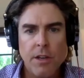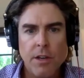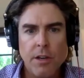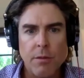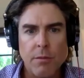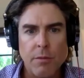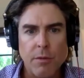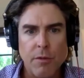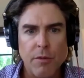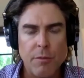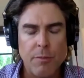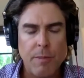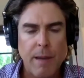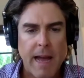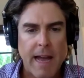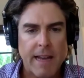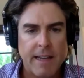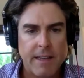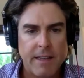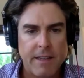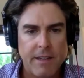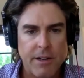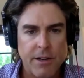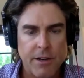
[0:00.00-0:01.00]
moved
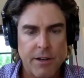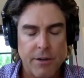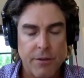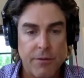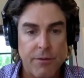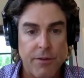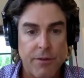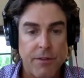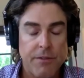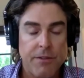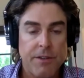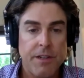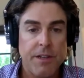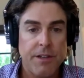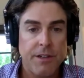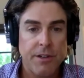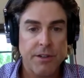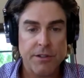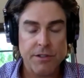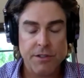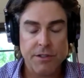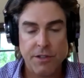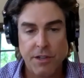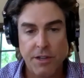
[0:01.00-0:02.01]
back here 15
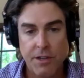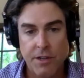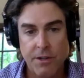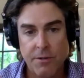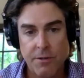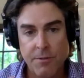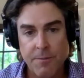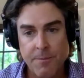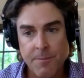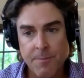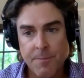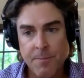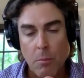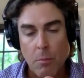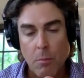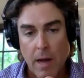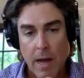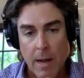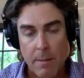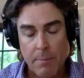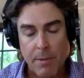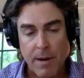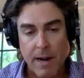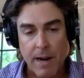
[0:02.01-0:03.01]
years ago.
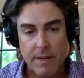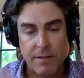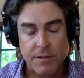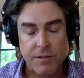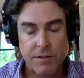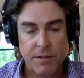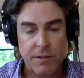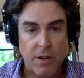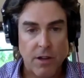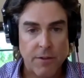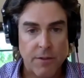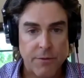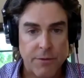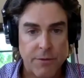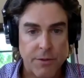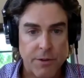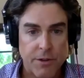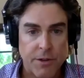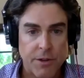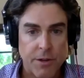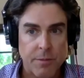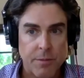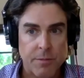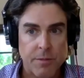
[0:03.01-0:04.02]
I practiced law for
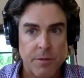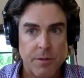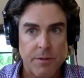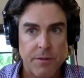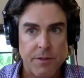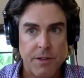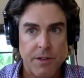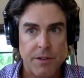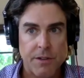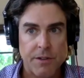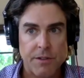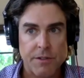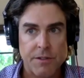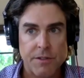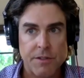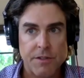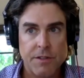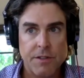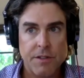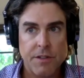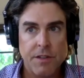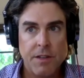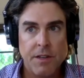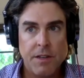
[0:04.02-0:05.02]
a number of
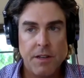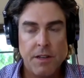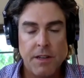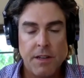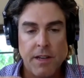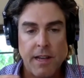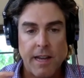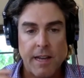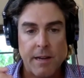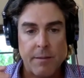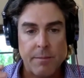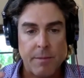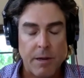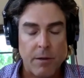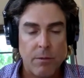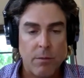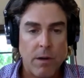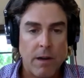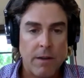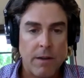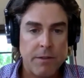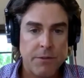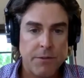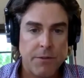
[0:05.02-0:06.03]
years, and my
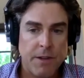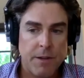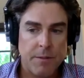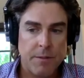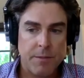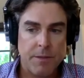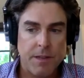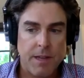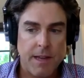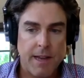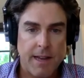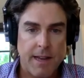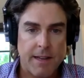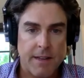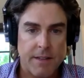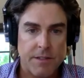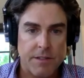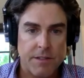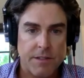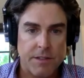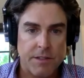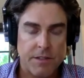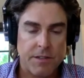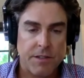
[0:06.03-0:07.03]
wife's family
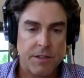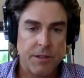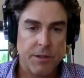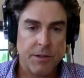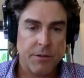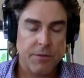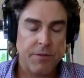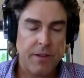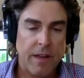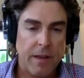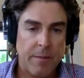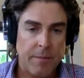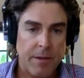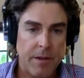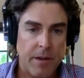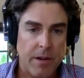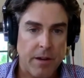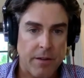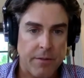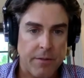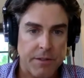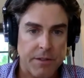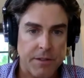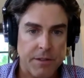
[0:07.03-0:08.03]
has a single family
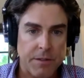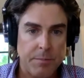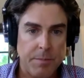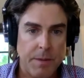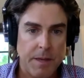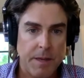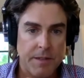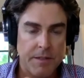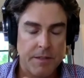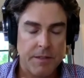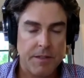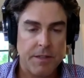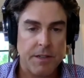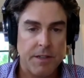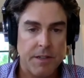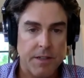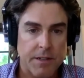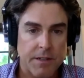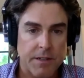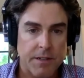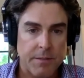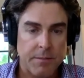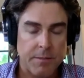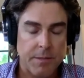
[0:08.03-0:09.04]
office based
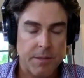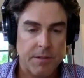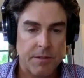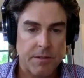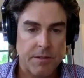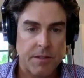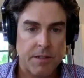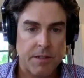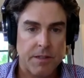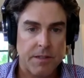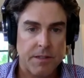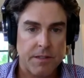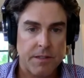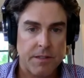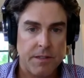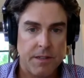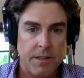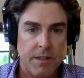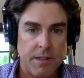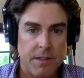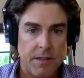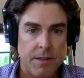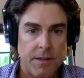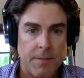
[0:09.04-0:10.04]
here in Middle
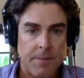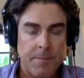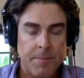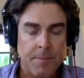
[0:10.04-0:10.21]
Tennessee.